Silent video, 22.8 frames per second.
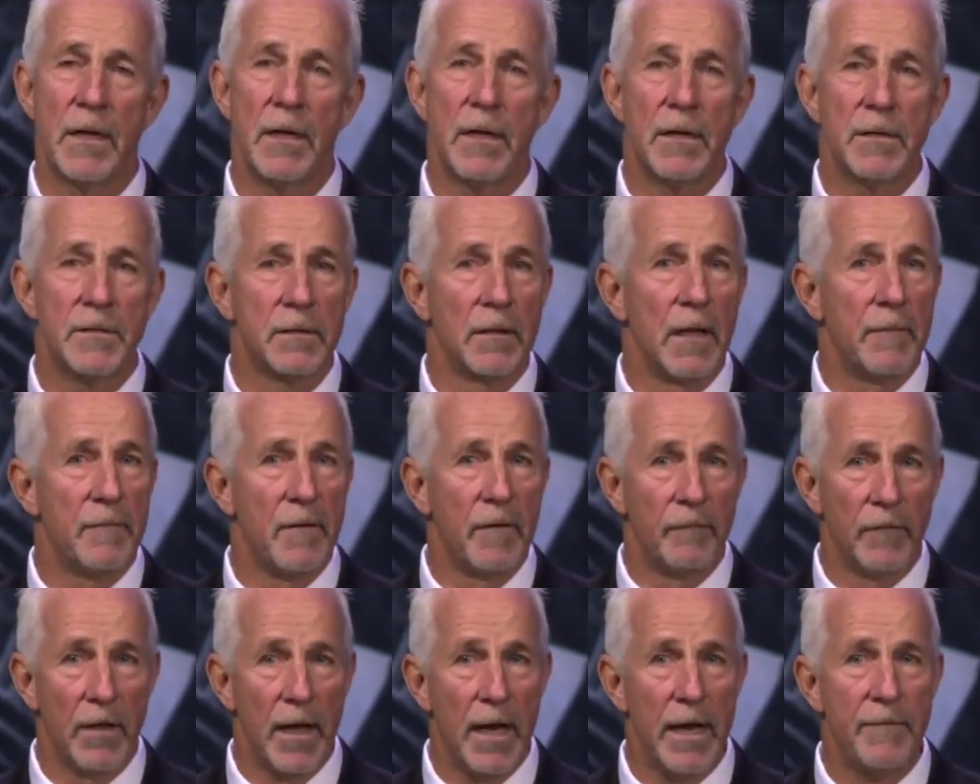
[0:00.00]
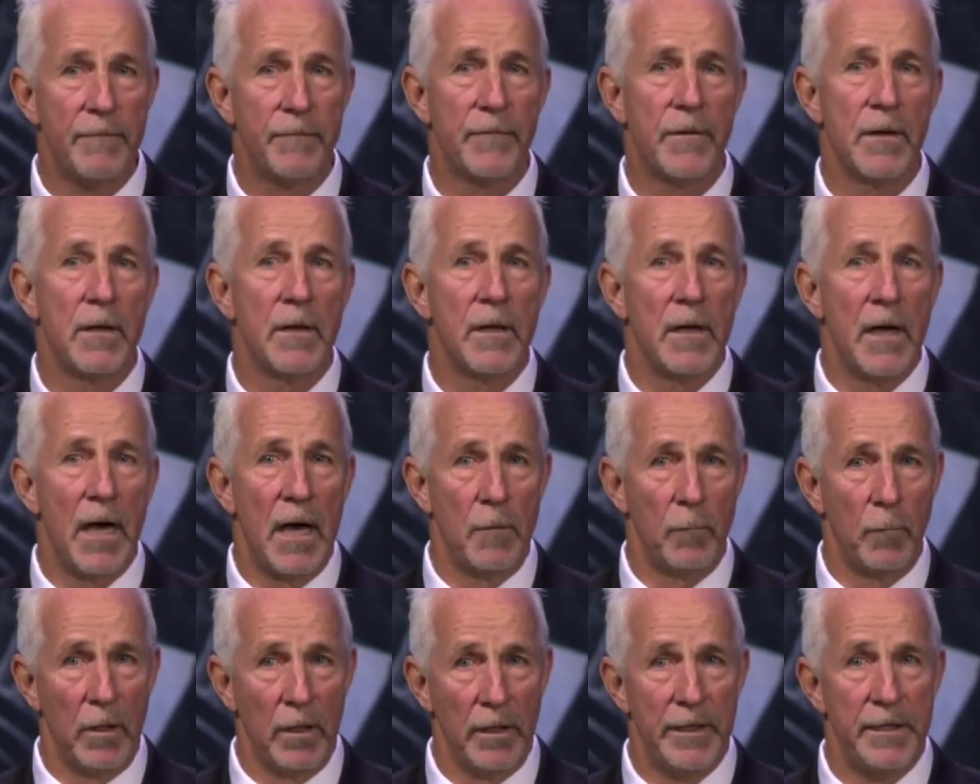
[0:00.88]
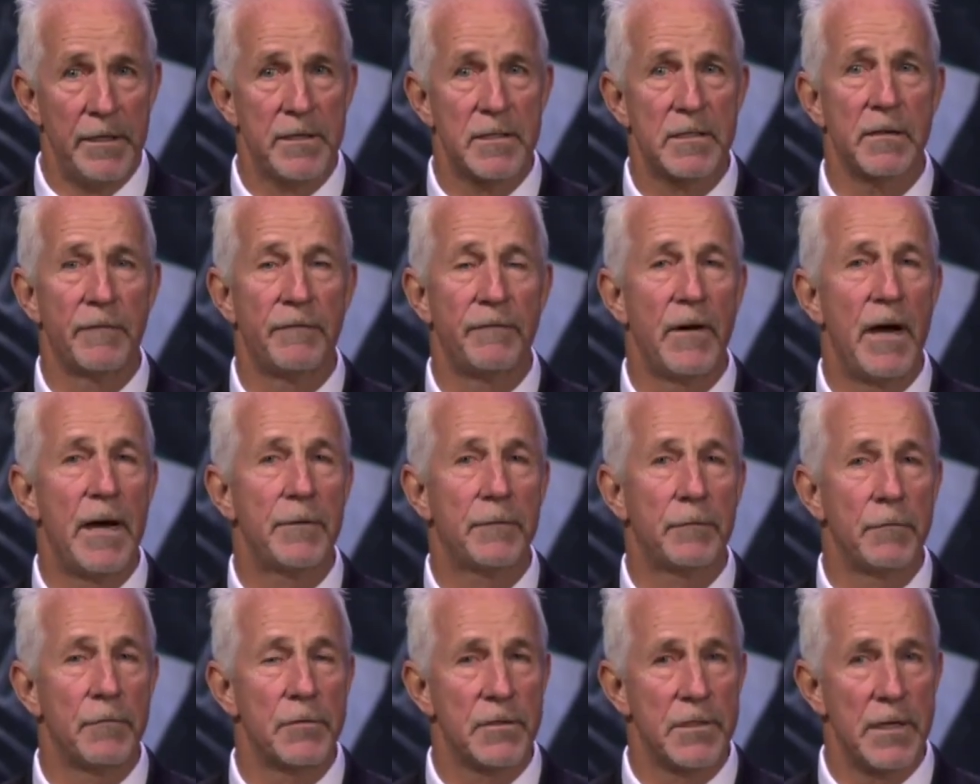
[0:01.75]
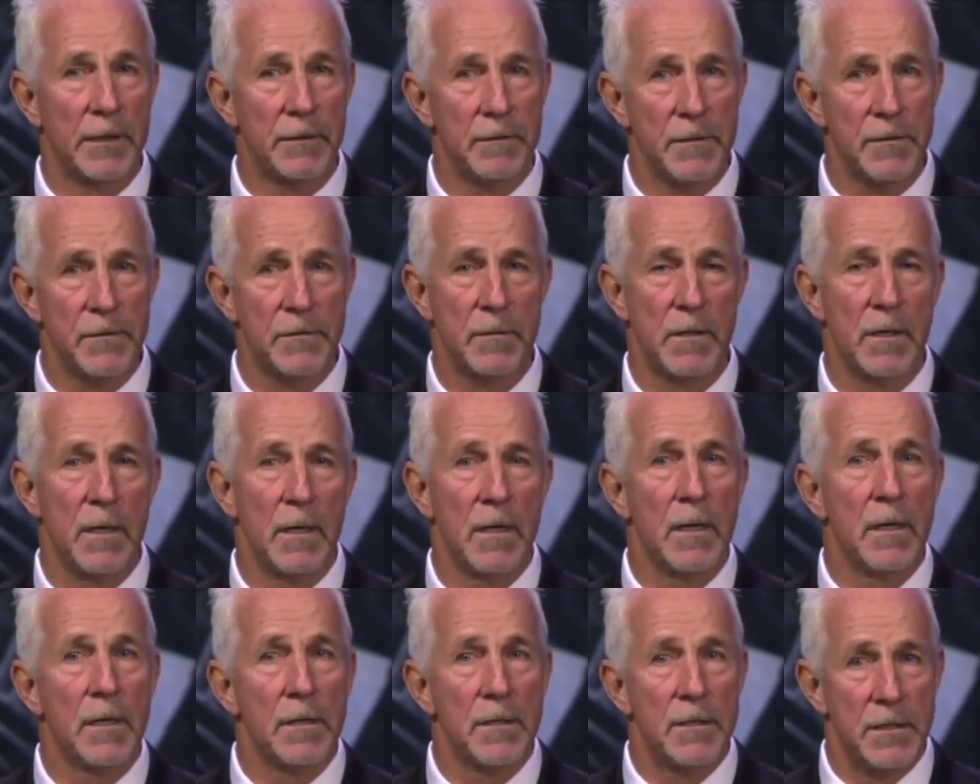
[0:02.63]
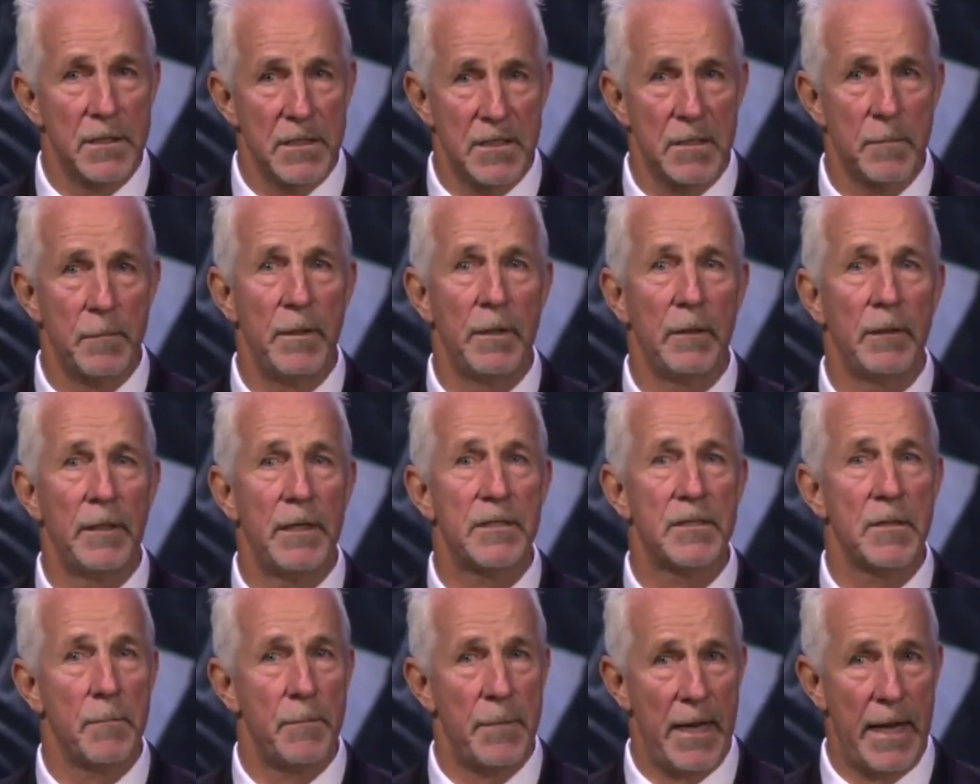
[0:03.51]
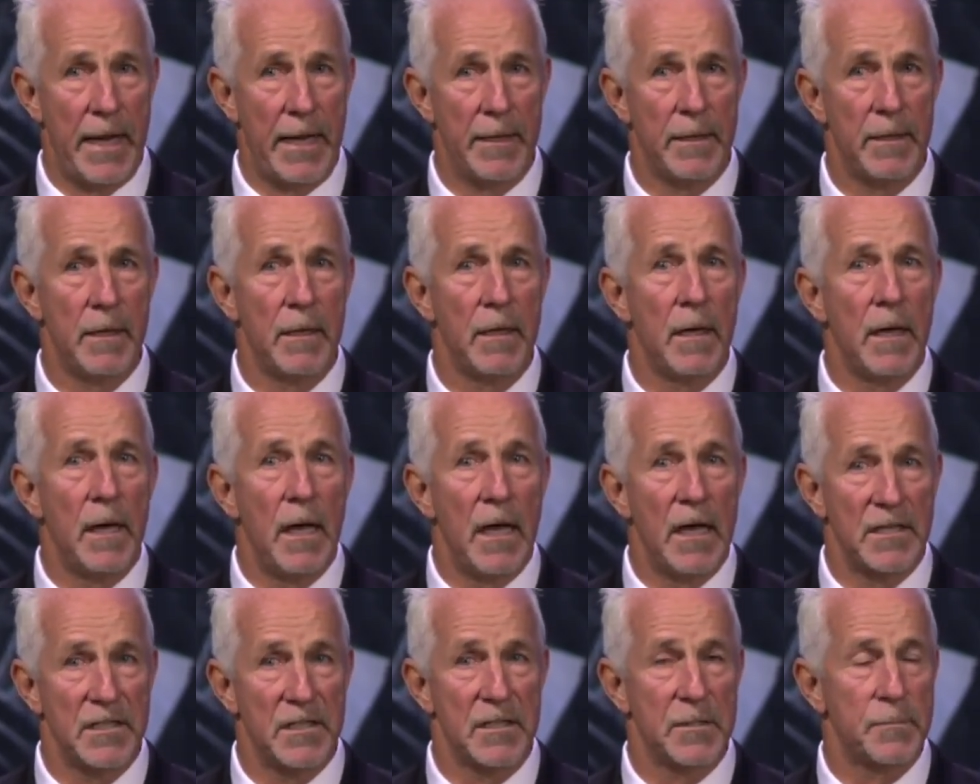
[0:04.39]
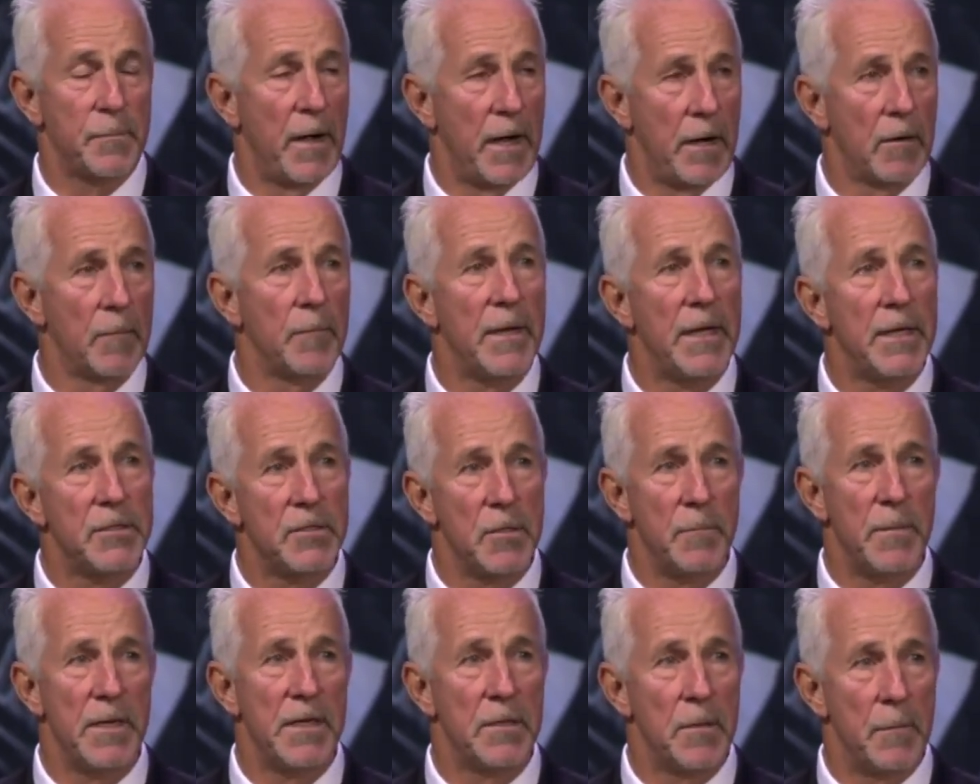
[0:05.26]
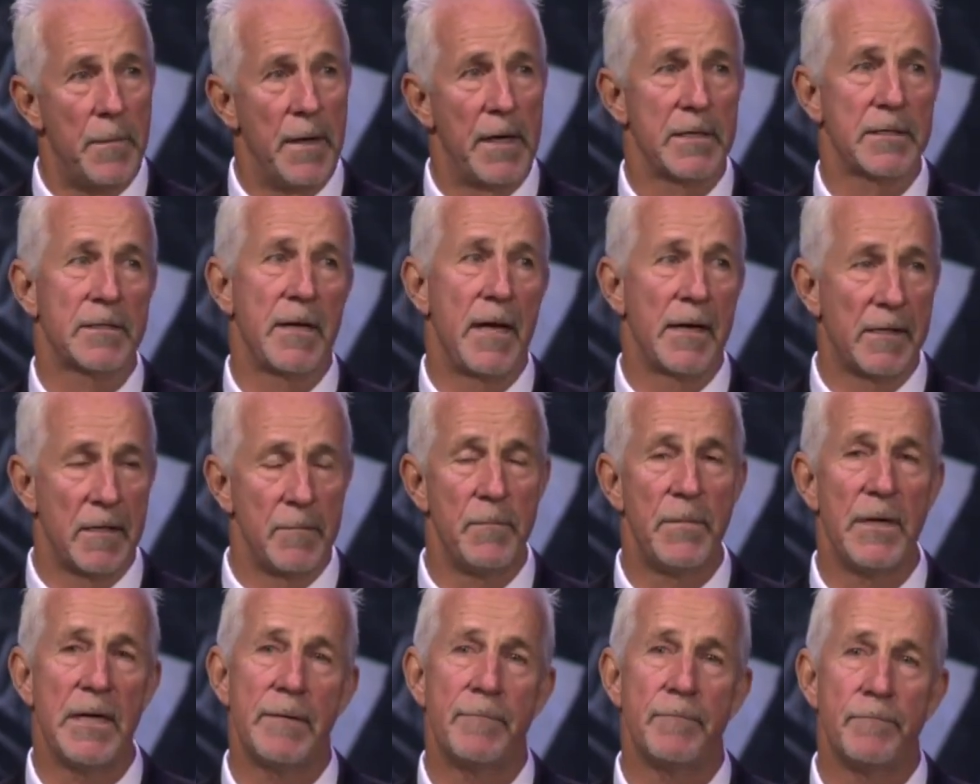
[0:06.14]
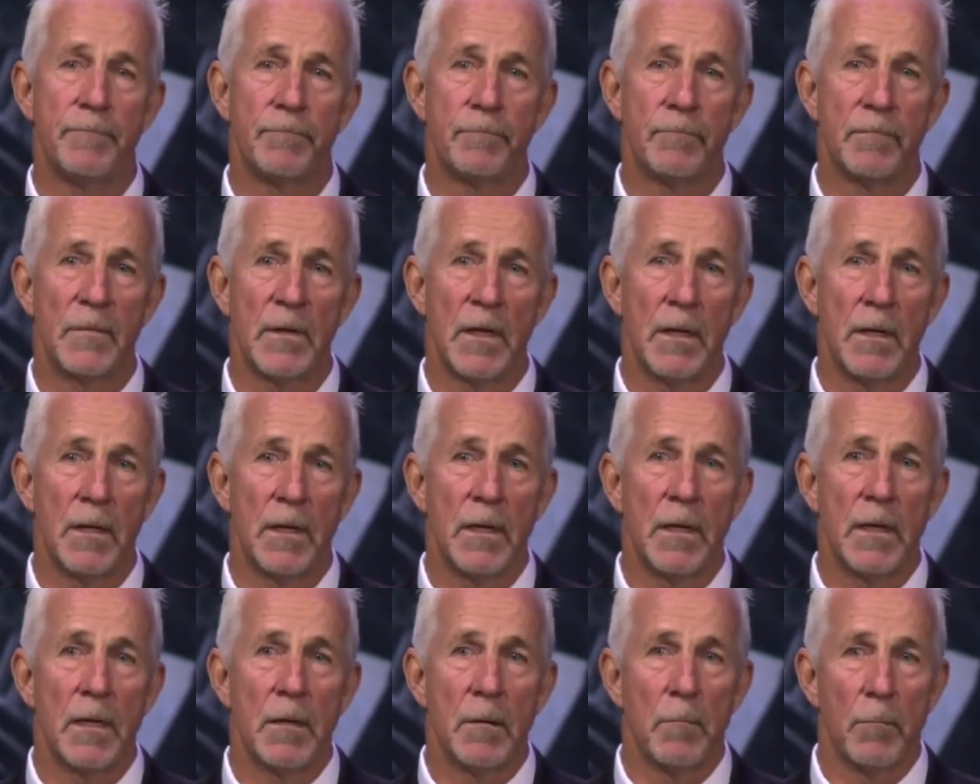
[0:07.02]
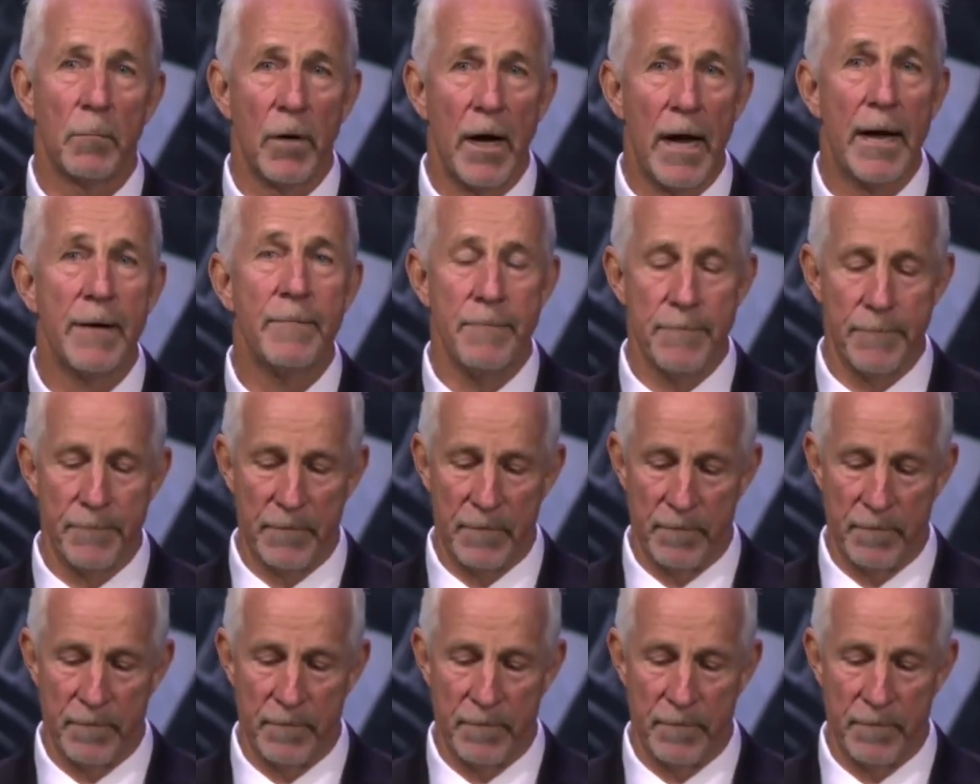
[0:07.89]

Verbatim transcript: His love of life and willingness to fight through sickness, disabilities, and pain has inspired me to be the best I can be. Brad,